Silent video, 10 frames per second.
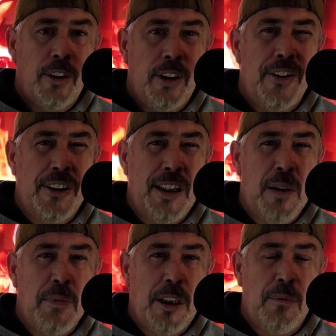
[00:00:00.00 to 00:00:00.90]
You seen
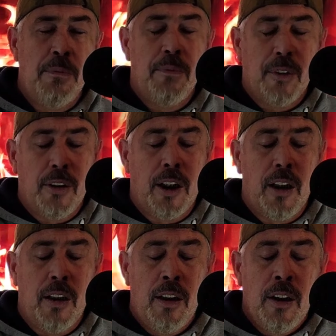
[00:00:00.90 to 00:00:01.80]
that meme? Okay.
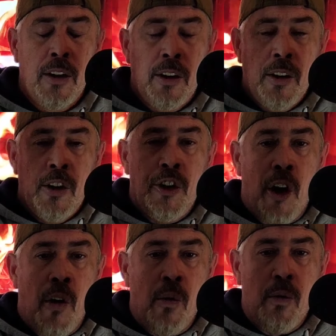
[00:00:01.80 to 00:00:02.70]

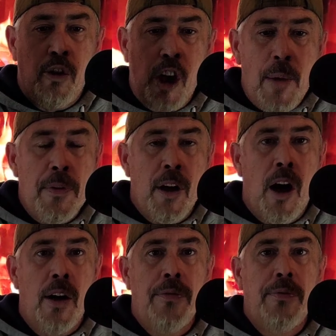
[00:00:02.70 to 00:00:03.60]
So dropping it
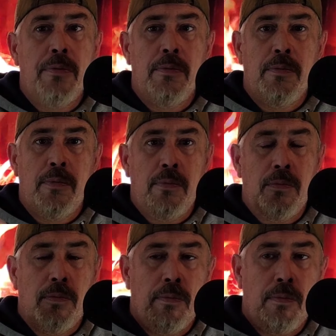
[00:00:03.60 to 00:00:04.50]
off,
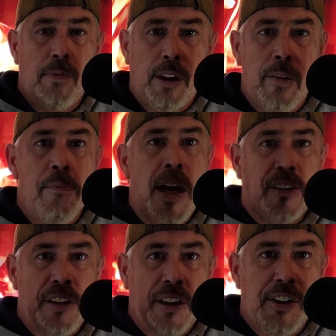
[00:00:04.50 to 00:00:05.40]
coming back
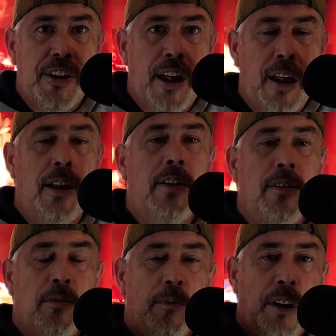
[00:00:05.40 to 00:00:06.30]
the next day
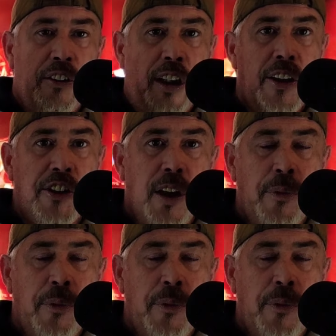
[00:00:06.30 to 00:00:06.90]
because I got stuff